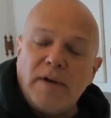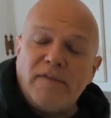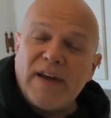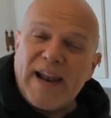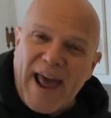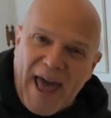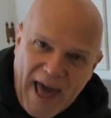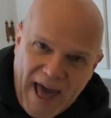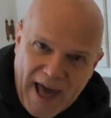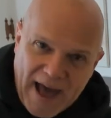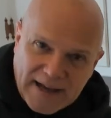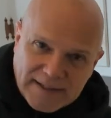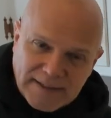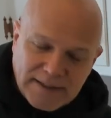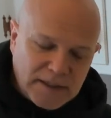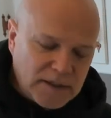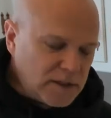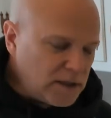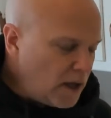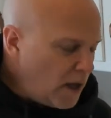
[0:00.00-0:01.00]
If it
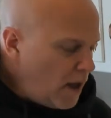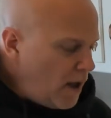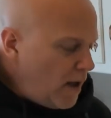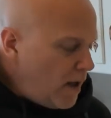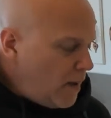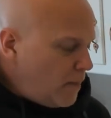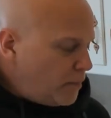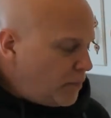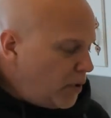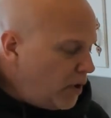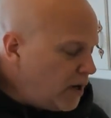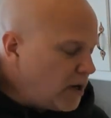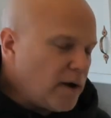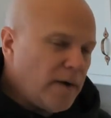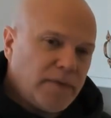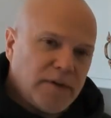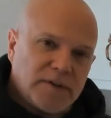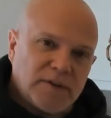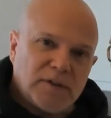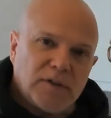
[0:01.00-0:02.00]
hasn't, put it
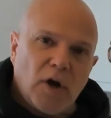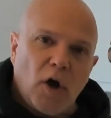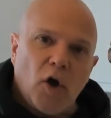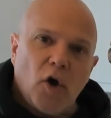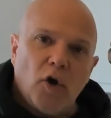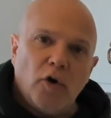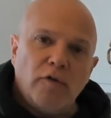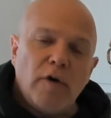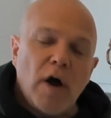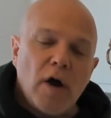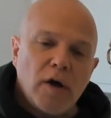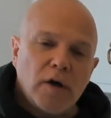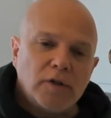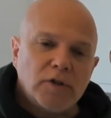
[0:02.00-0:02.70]
on the stove,